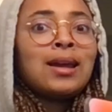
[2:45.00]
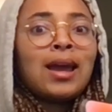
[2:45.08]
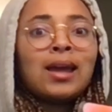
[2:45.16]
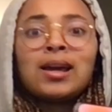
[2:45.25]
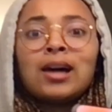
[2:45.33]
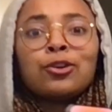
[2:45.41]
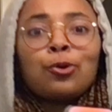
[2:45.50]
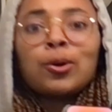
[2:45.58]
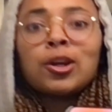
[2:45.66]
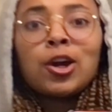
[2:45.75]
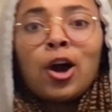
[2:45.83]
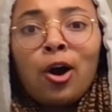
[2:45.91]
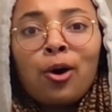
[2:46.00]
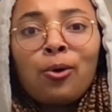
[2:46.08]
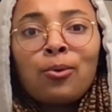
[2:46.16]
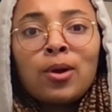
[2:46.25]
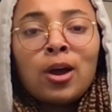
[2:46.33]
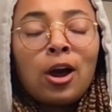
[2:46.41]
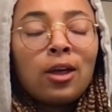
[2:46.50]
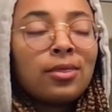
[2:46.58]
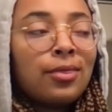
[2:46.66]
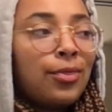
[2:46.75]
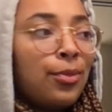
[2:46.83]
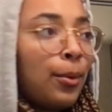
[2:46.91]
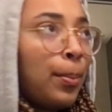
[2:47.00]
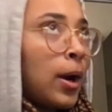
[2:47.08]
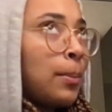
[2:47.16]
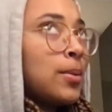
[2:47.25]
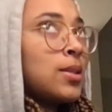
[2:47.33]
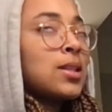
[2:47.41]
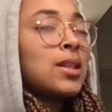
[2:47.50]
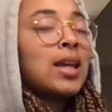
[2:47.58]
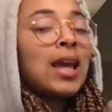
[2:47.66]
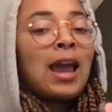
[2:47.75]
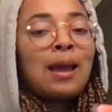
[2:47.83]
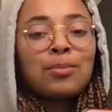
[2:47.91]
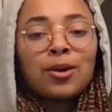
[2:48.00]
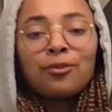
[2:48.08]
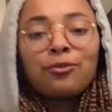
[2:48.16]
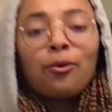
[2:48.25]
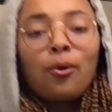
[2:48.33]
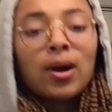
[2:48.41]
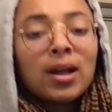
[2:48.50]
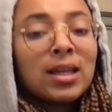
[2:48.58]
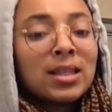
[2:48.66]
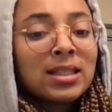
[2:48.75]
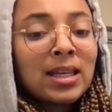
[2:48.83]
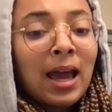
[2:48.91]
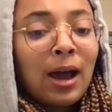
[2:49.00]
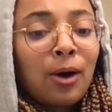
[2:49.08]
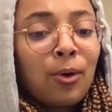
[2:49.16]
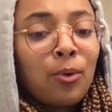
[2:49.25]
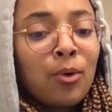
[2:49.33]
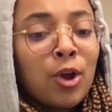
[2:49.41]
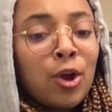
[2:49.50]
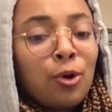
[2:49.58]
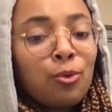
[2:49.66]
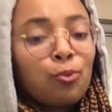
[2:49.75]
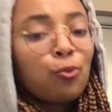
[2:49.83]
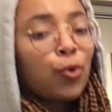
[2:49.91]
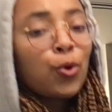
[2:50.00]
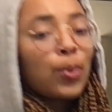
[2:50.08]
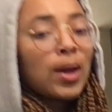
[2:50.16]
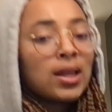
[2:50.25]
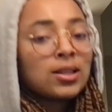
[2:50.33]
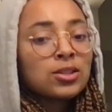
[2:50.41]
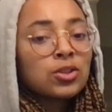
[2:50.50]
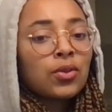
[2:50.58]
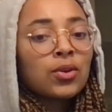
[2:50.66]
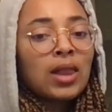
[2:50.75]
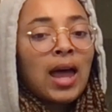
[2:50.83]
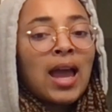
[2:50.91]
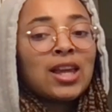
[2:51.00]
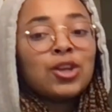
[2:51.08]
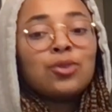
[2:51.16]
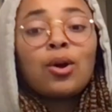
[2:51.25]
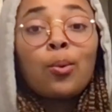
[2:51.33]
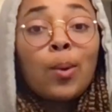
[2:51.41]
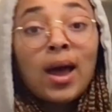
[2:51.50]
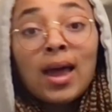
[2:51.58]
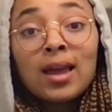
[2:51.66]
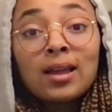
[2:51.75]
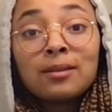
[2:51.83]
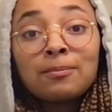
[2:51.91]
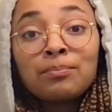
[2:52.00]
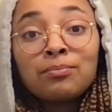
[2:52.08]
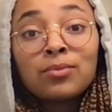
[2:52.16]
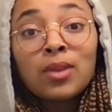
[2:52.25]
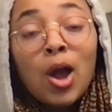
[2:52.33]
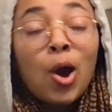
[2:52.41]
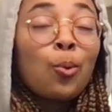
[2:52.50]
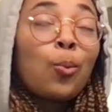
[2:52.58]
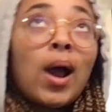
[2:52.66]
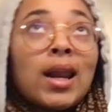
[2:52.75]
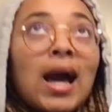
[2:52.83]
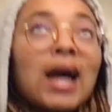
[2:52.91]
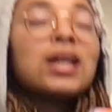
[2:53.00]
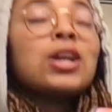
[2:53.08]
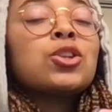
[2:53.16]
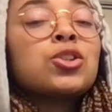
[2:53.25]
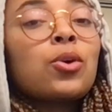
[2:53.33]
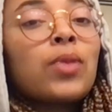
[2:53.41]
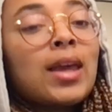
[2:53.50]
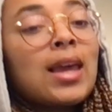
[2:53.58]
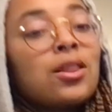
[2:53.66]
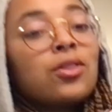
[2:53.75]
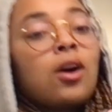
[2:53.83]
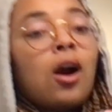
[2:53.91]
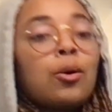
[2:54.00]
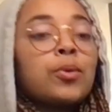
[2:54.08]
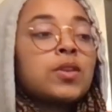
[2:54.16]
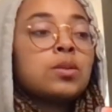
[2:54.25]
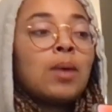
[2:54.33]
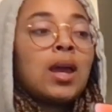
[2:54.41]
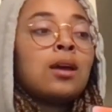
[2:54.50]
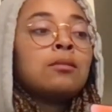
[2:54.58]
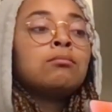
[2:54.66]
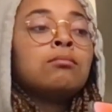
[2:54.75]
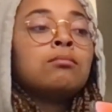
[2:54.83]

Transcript: ain't got nowhere to go. The purpose that they came there for is now ruined. So they're like, you know what, why not? So they get in the car with this man.